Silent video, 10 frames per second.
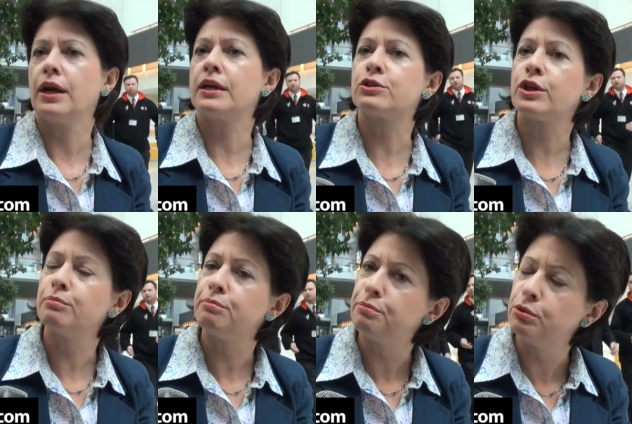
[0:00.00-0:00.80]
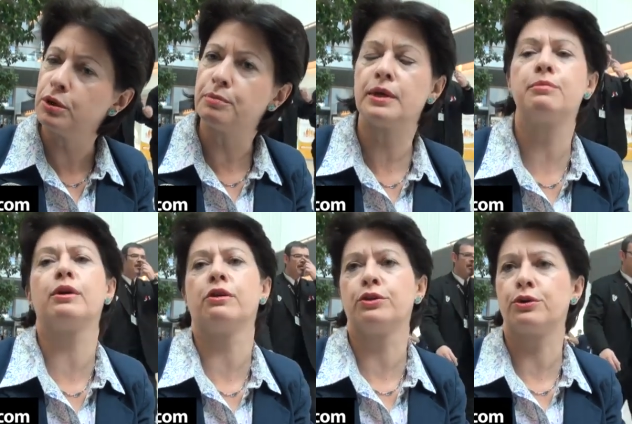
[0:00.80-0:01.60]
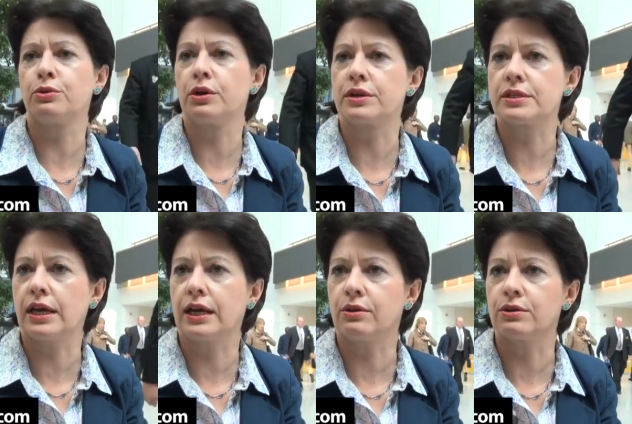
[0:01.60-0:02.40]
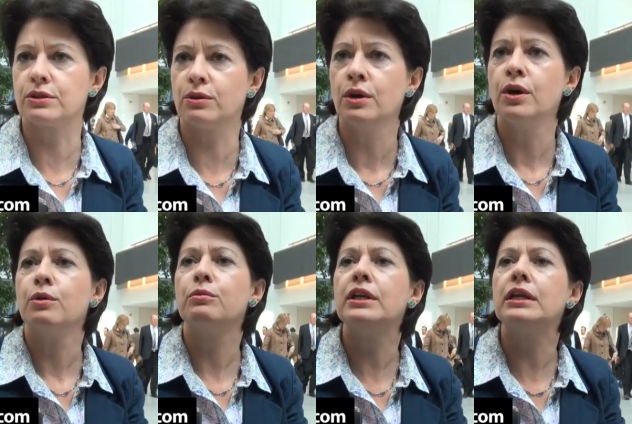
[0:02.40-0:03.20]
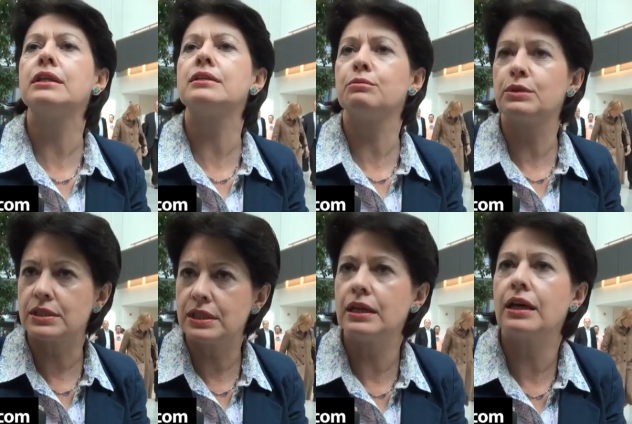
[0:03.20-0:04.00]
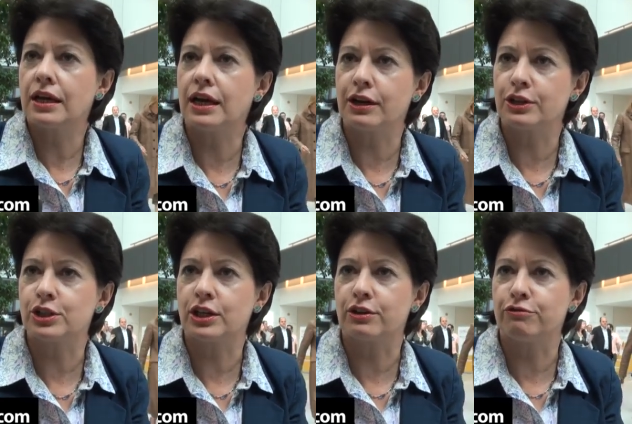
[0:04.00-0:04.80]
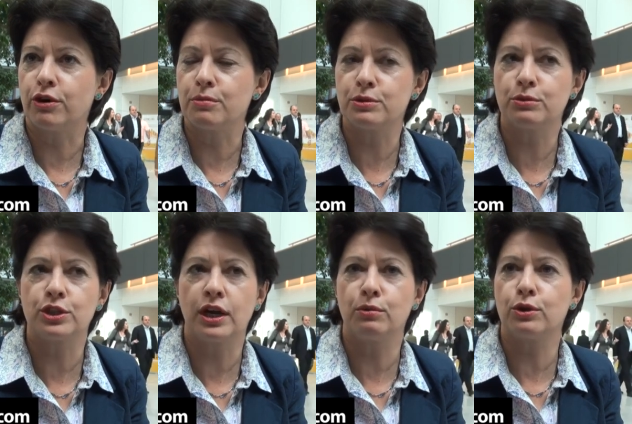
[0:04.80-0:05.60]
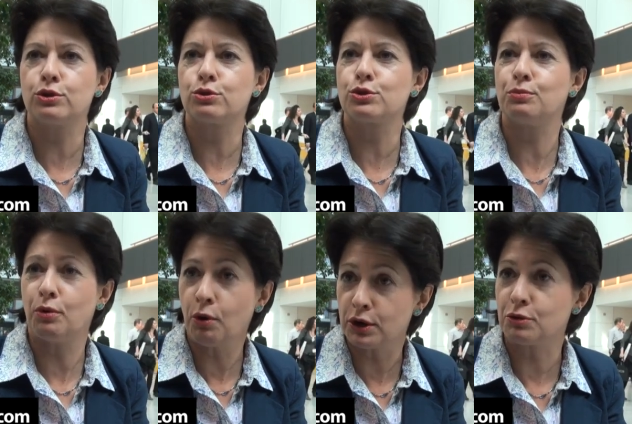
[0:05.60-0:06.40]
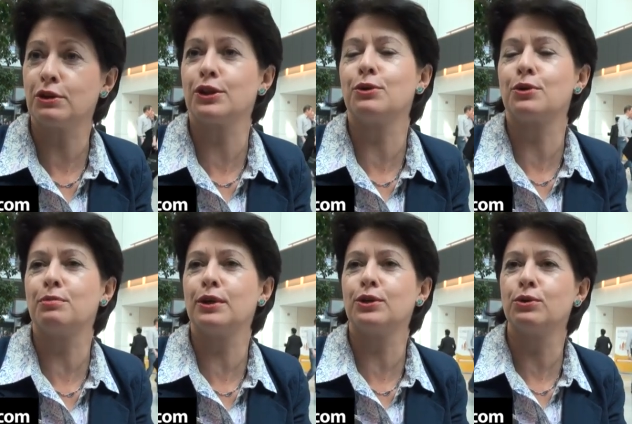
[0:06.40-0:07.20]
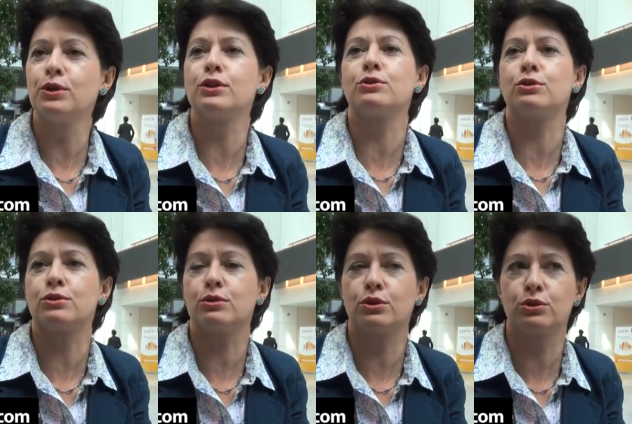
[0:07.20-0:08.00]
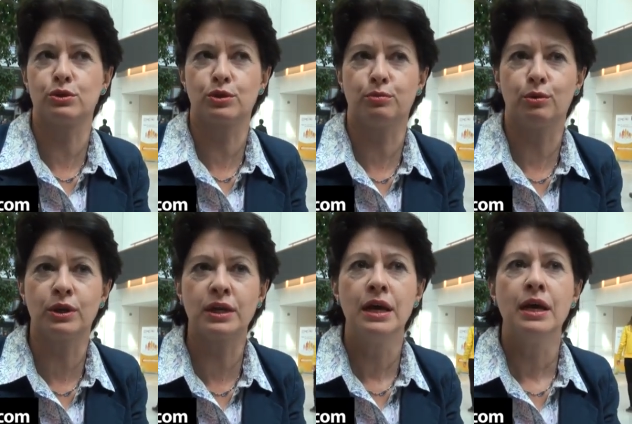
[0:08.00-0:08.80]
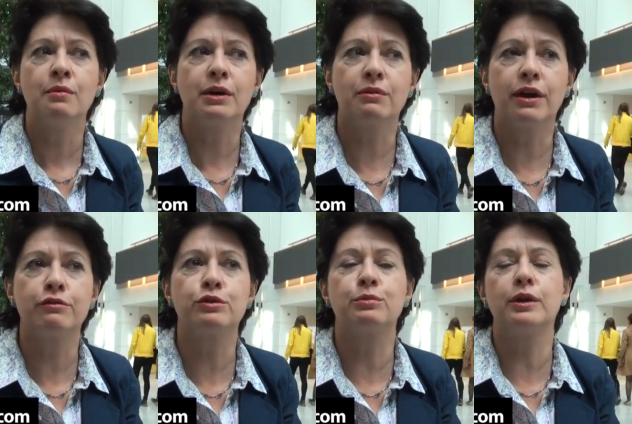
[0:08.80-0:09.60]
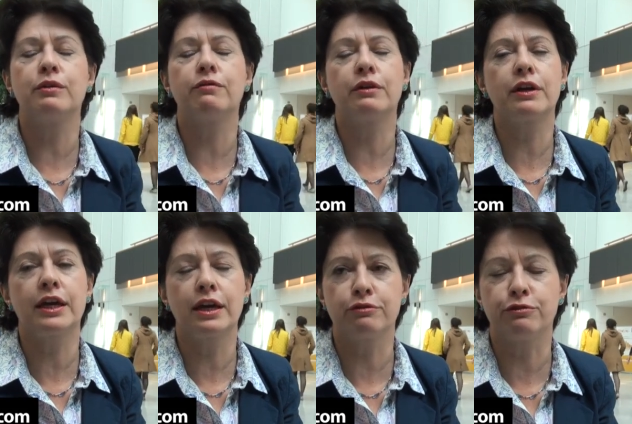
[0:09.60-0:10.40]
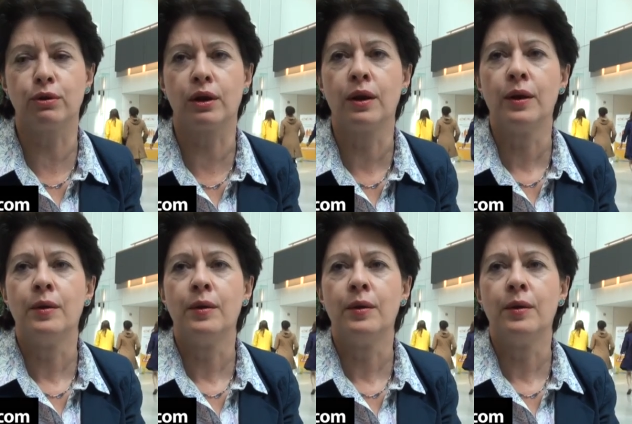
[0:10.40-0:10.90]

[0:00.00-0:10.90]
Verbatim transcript: extreme poor people on the rural side also. We see encouraging reforms, which I want to support, or the European Union should support, but we have to be very careful